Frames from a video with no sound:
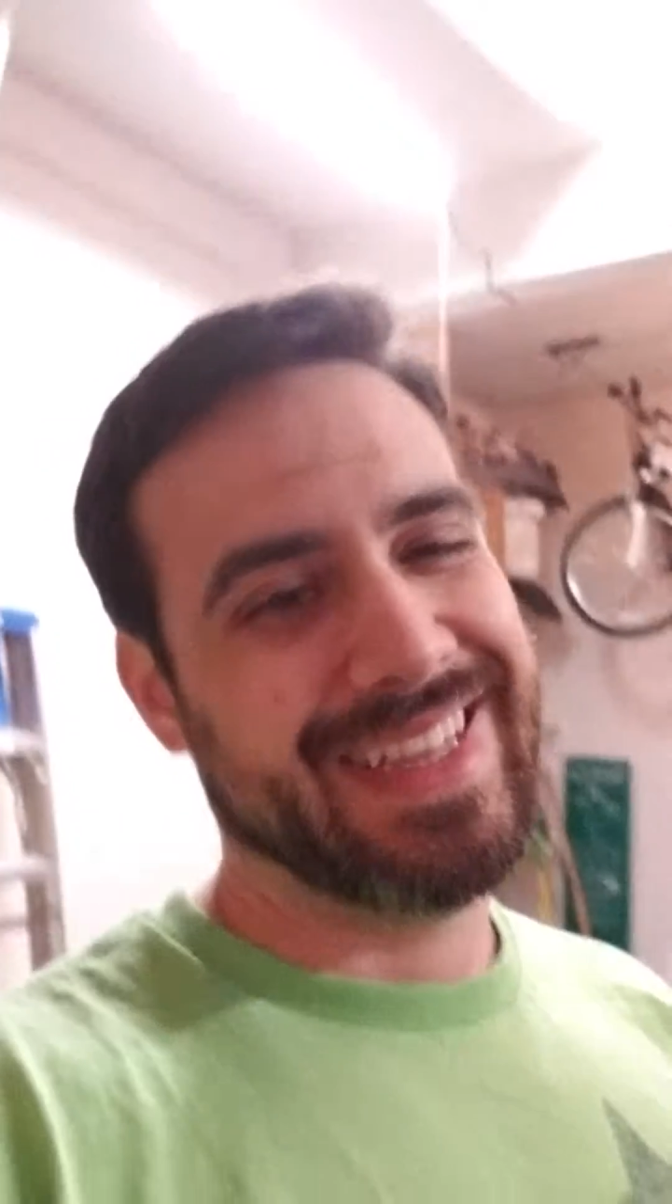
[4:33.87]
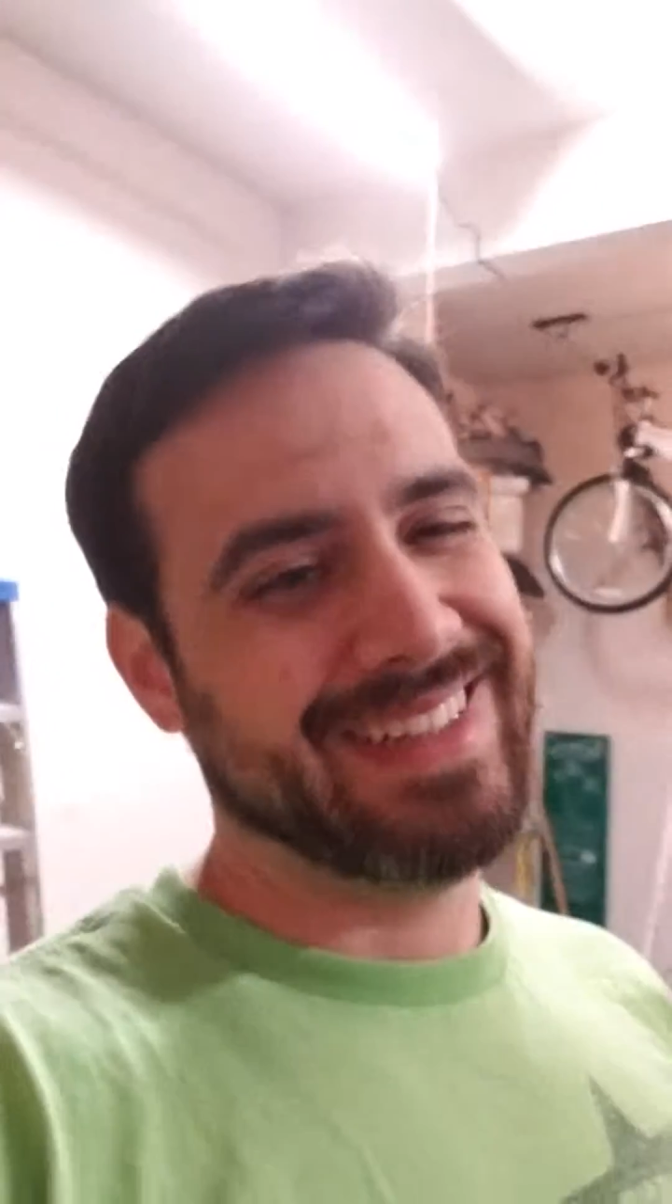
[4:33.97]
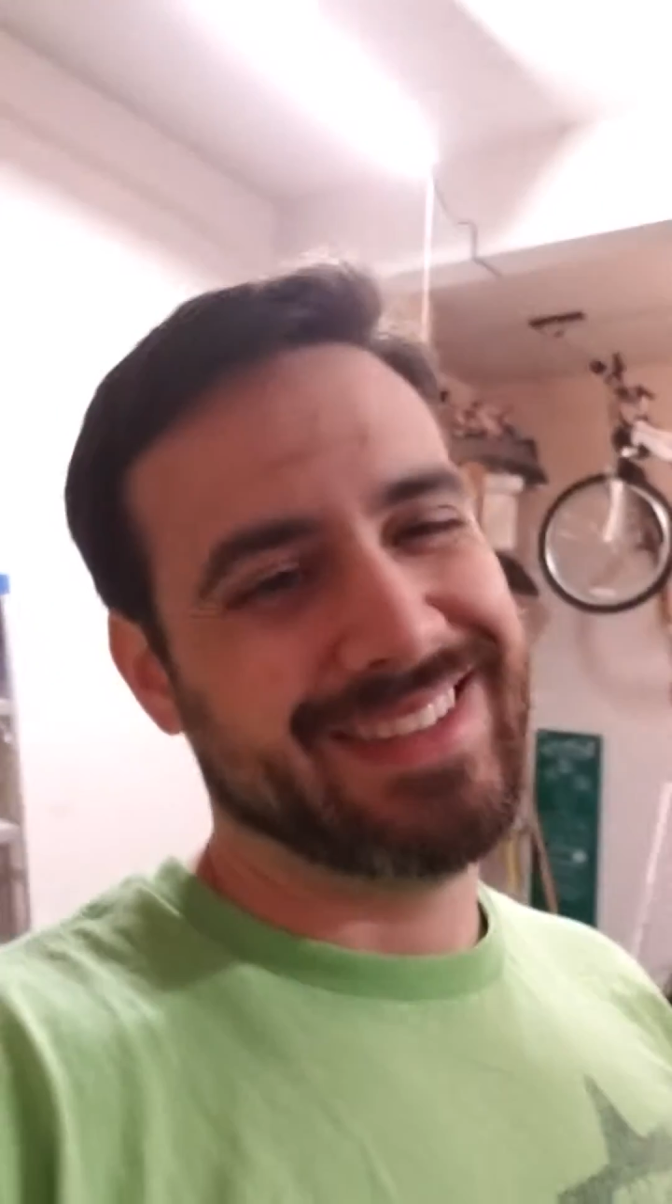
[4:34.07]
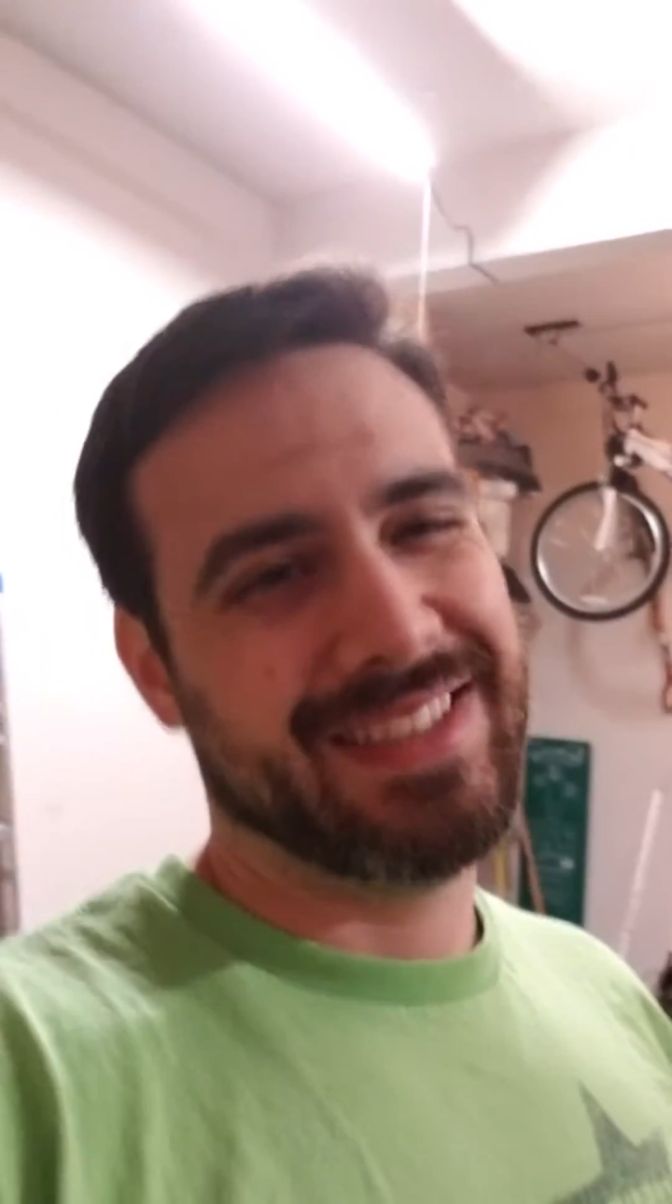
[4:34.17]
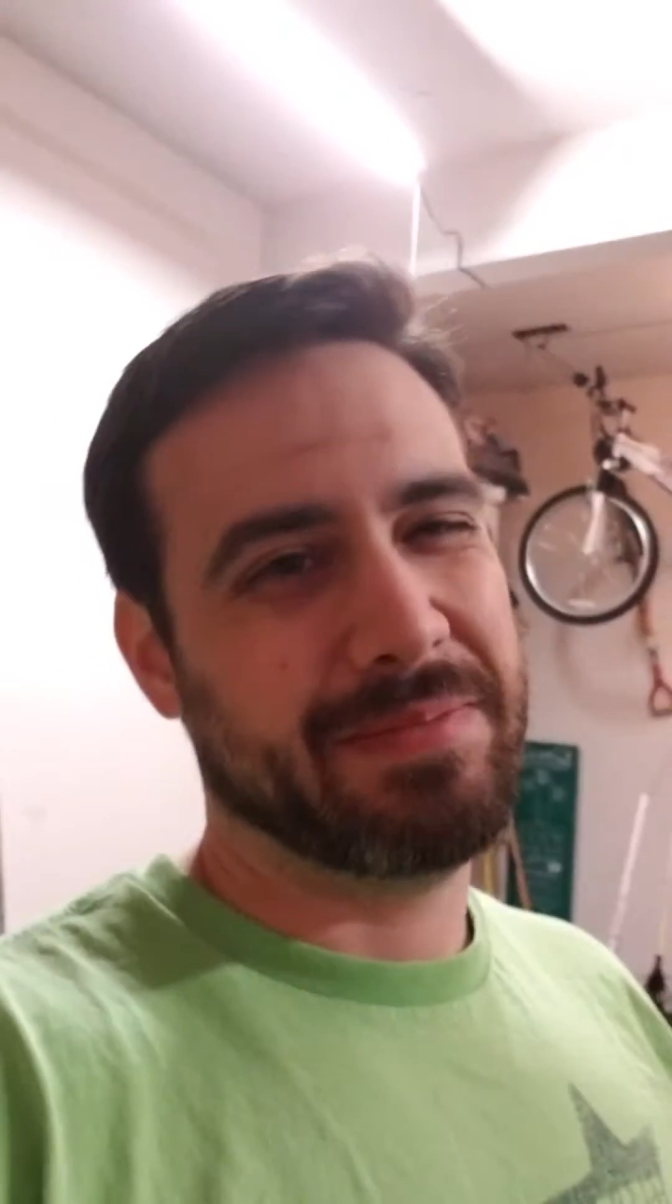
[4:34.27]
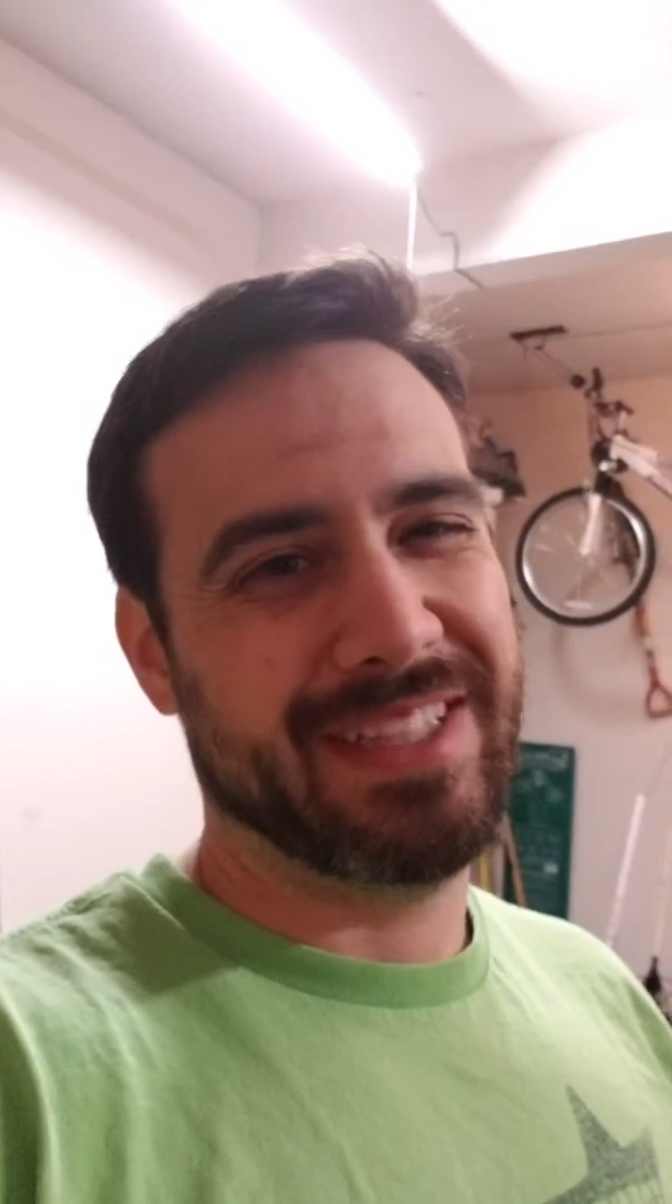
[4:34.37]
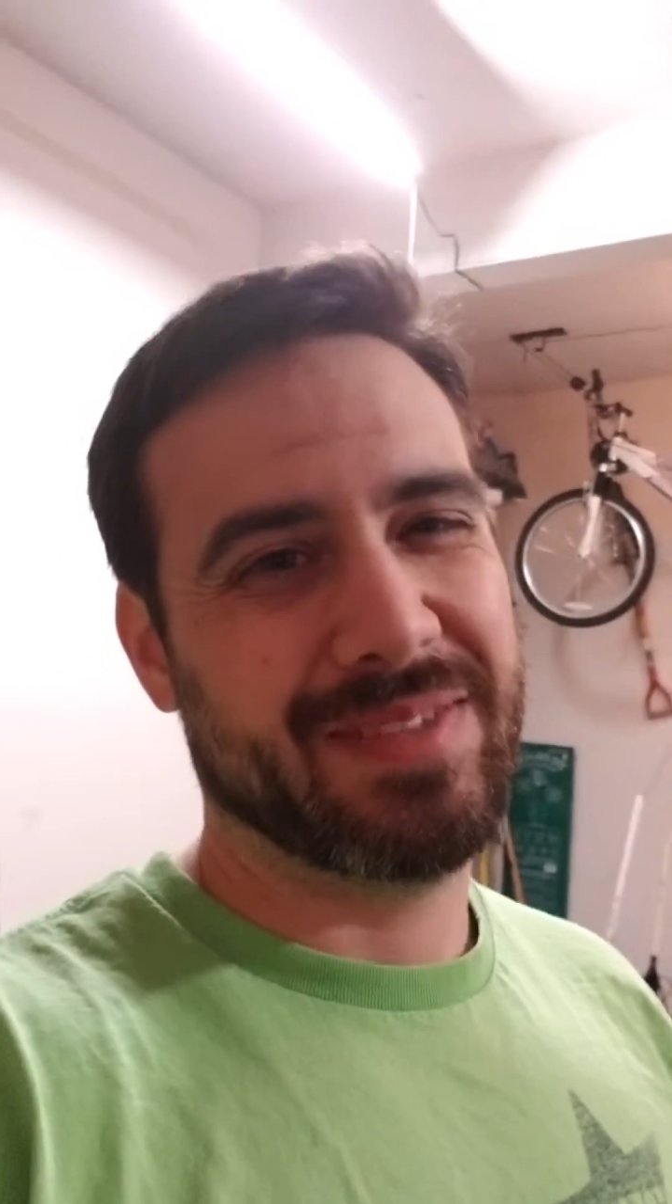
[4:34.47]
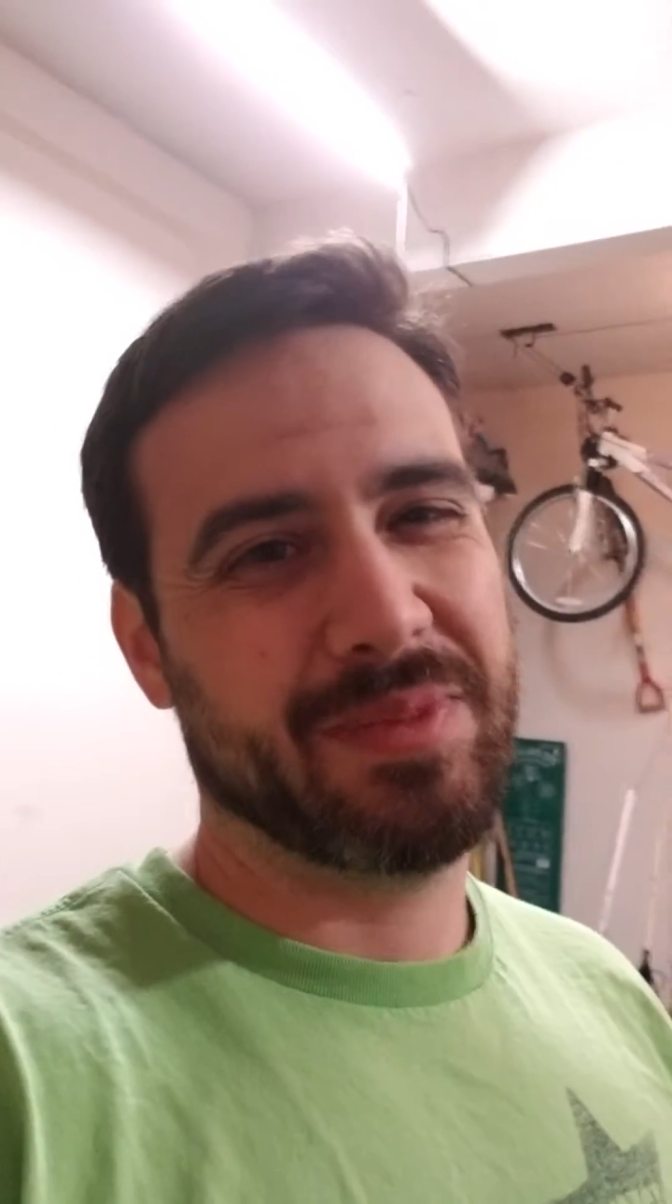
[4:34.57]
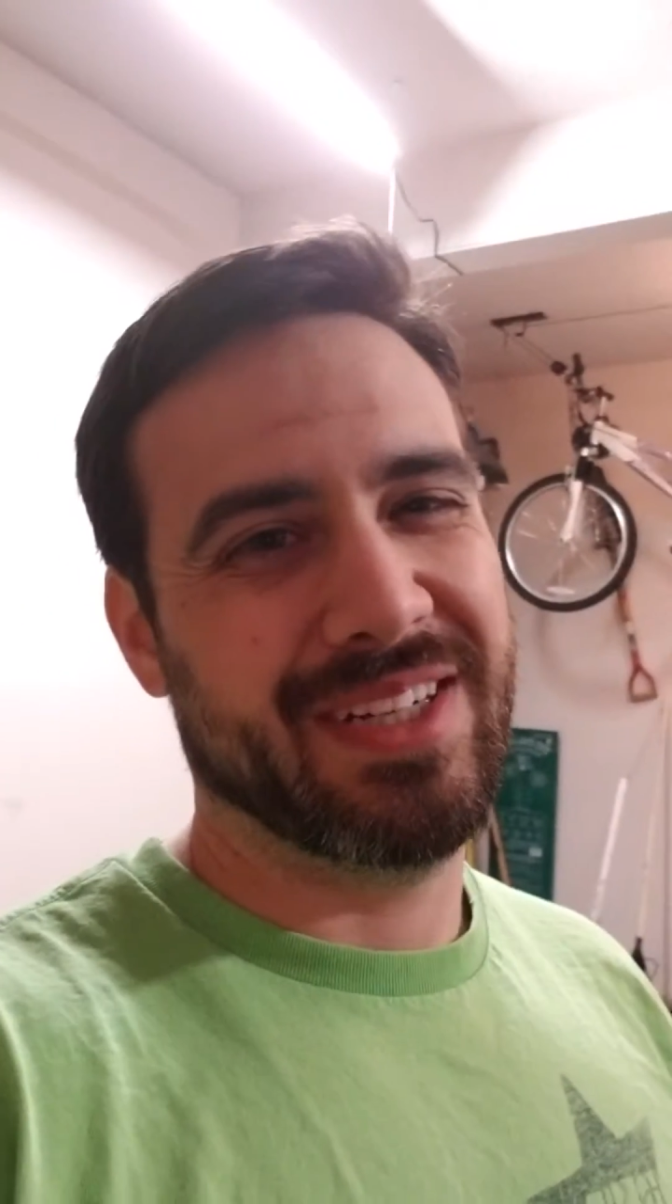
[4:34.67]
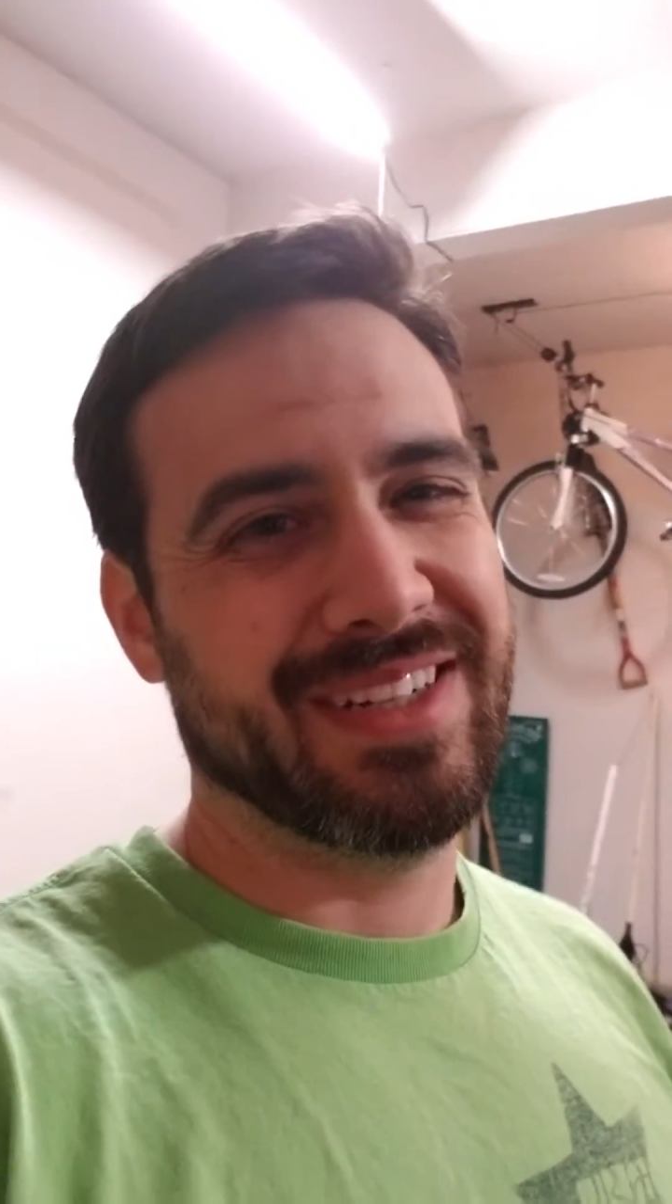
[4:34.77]
And I mean,
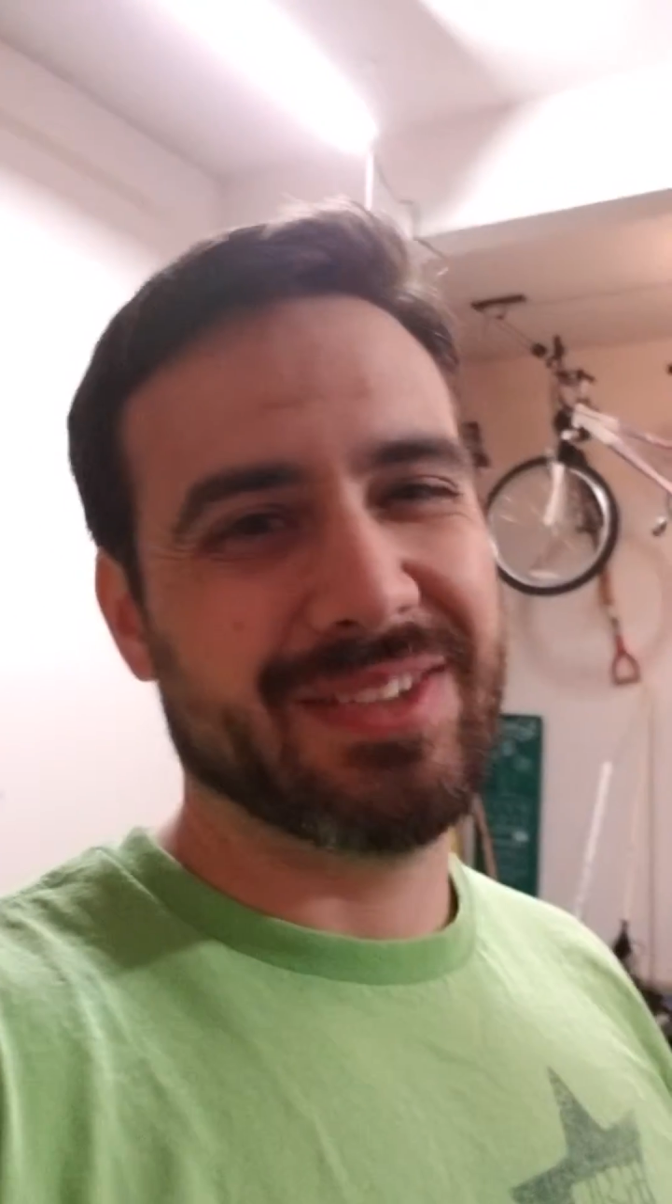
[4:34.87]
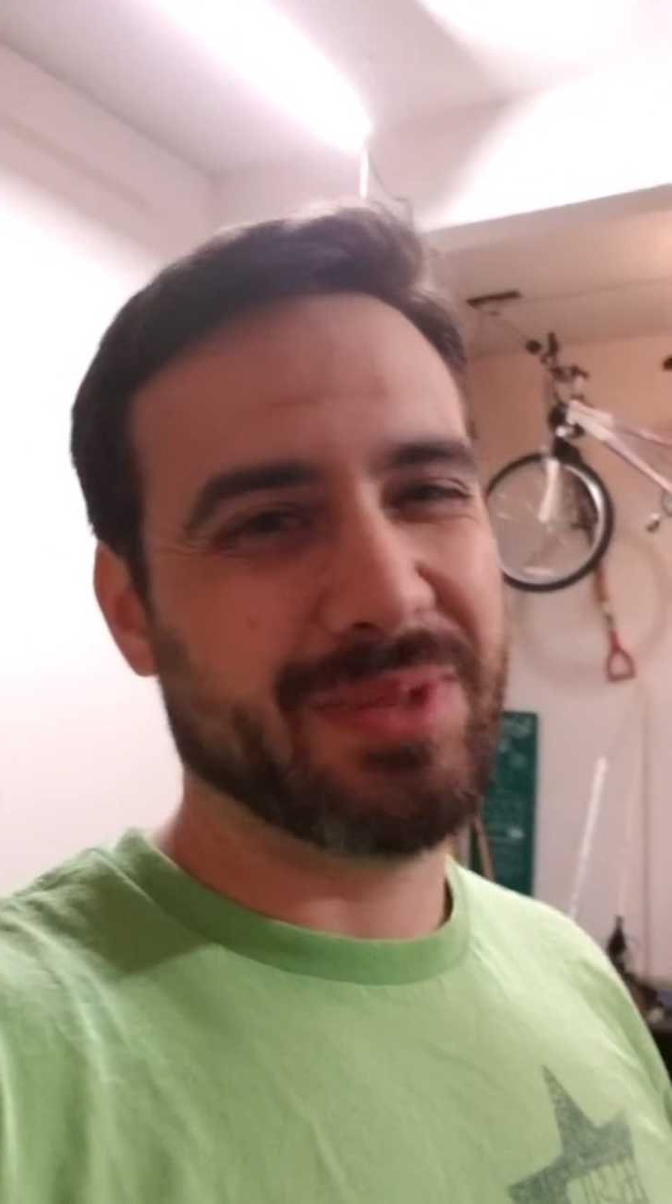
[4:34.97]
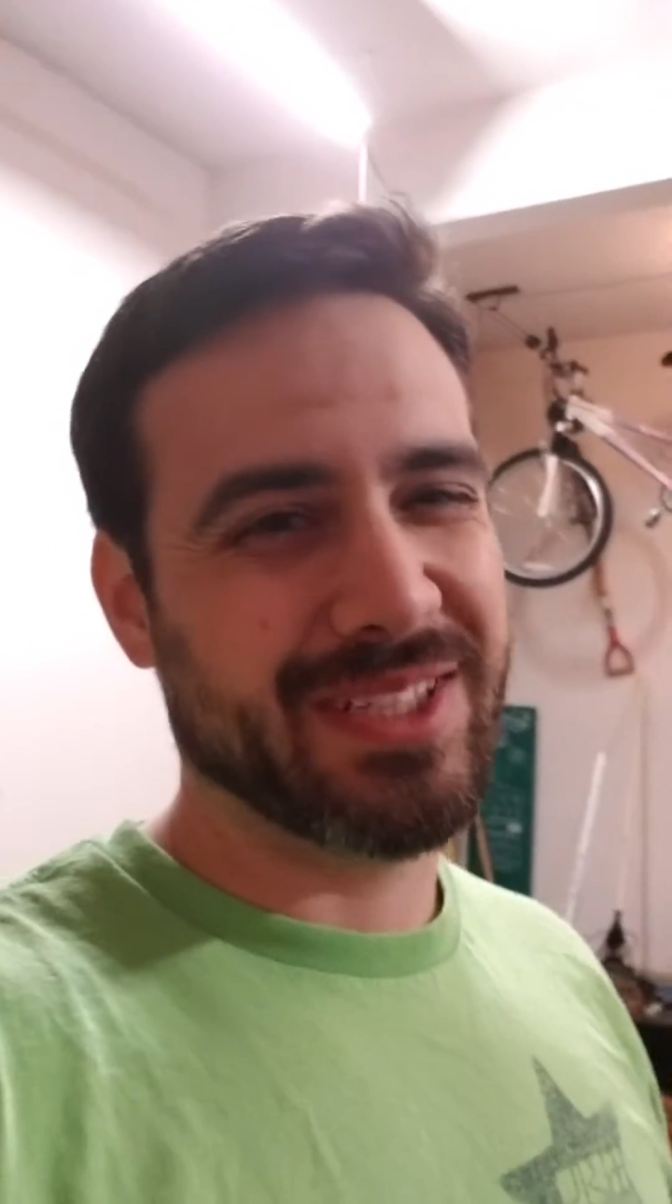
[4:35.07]
let's be honest,